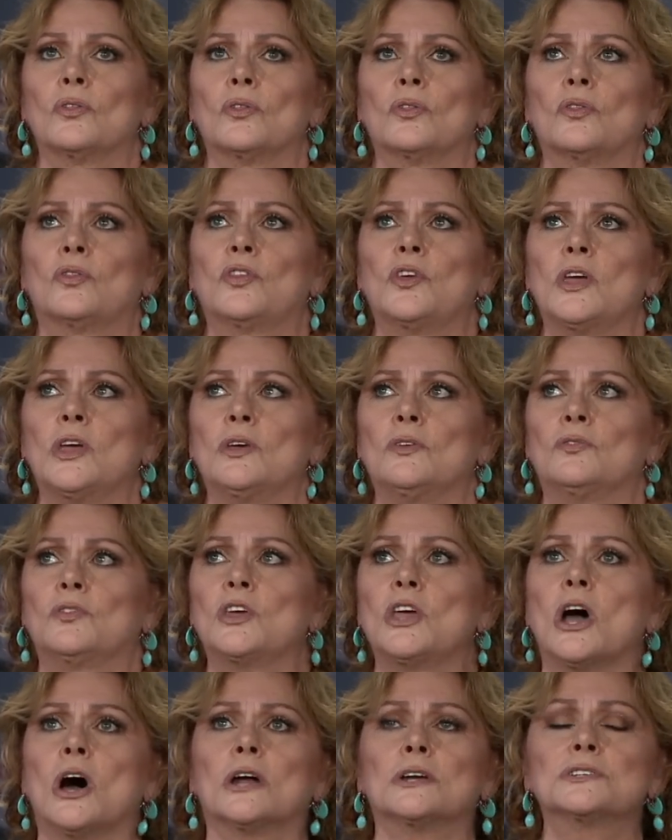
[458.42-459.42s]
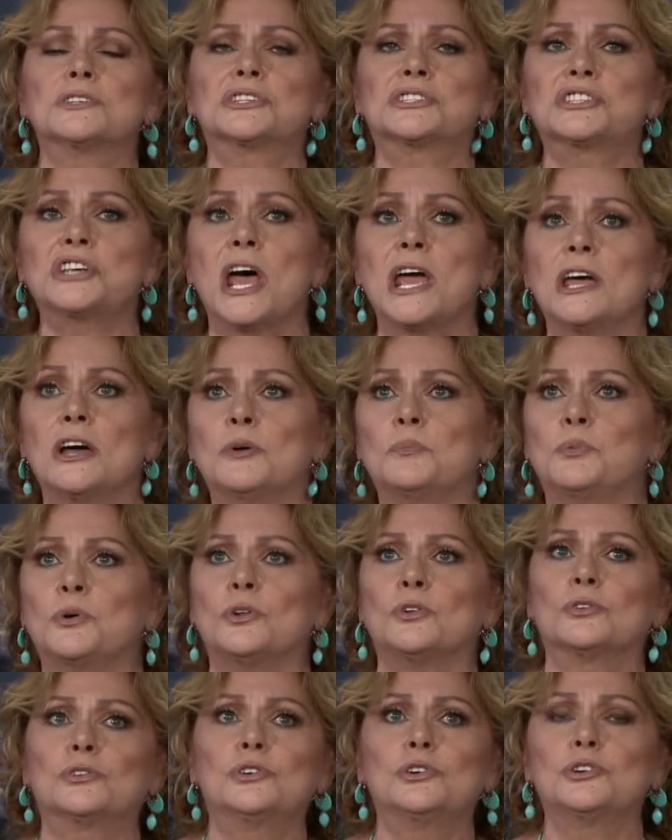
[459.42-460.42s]
the
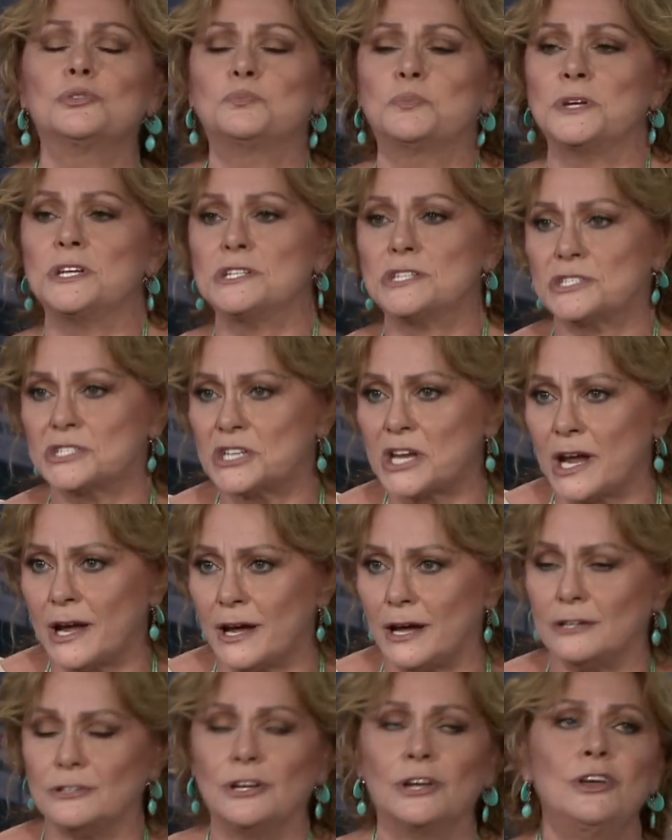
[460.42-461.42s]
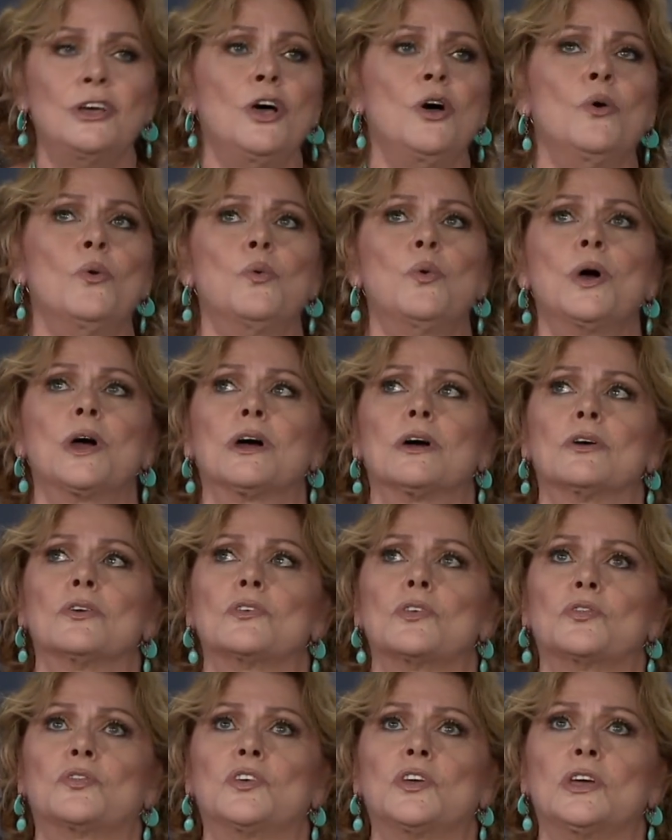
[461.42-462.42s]
unsayable could be said, where
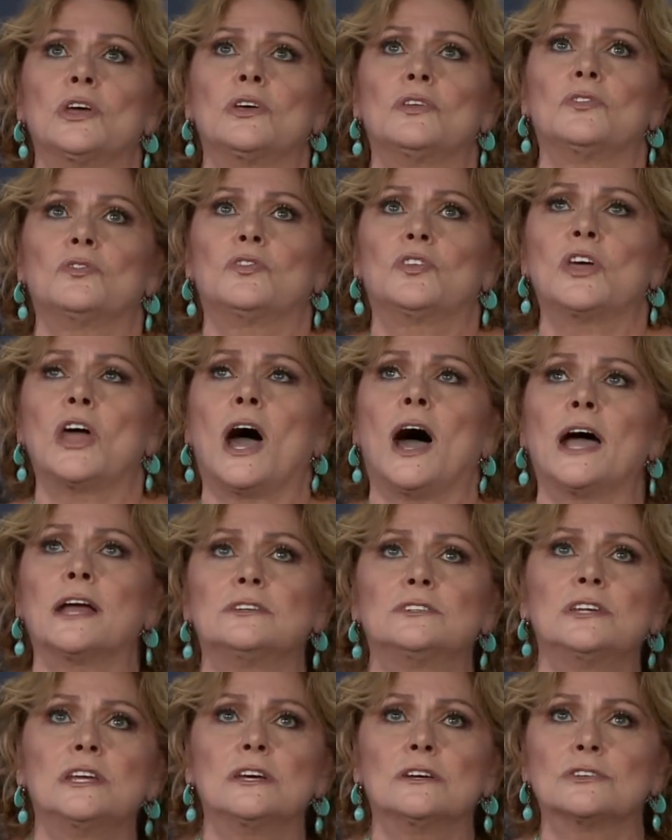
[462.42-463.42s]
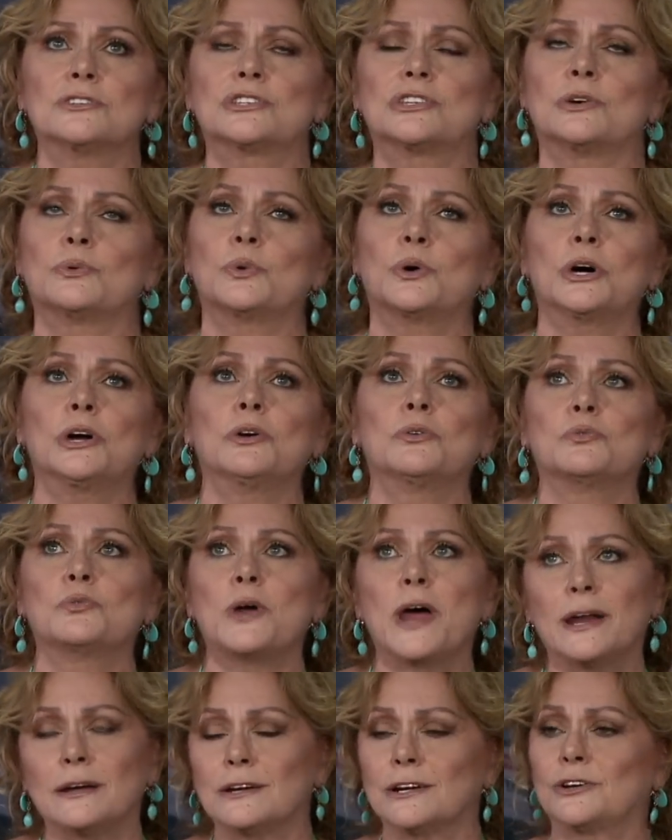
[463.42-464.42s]
the ideas that were
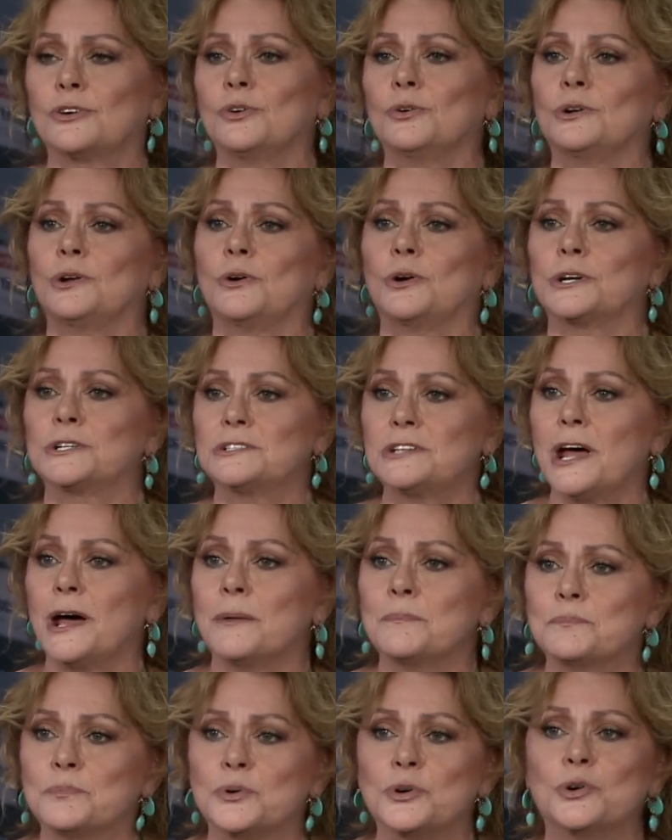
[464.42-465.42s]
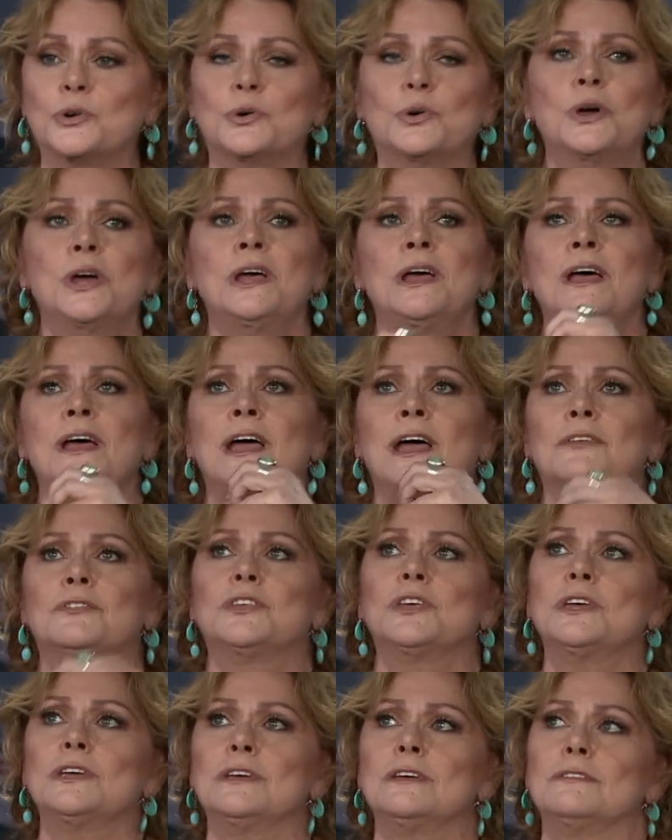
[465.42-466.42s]
heretical or taboo,
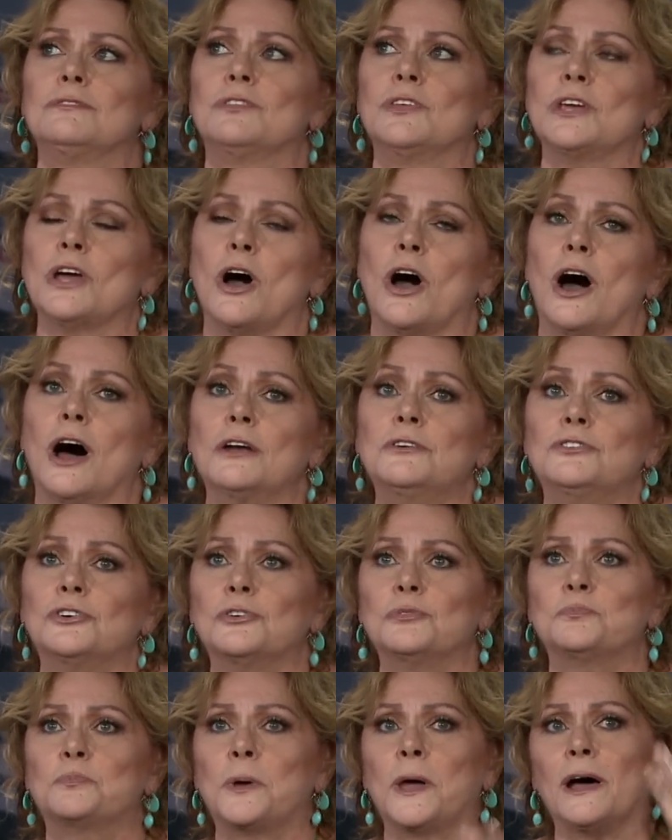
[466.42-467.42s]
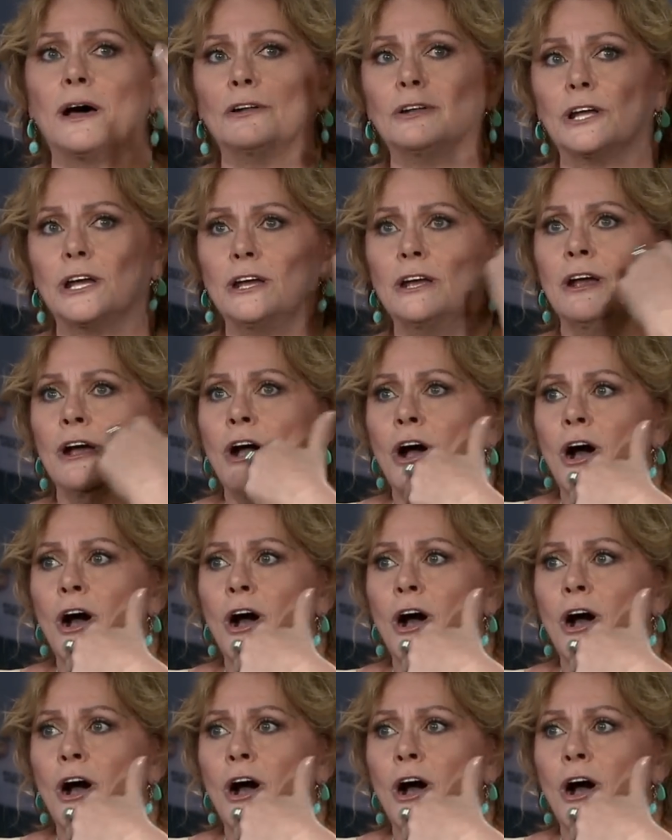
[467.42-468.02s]
the underbelly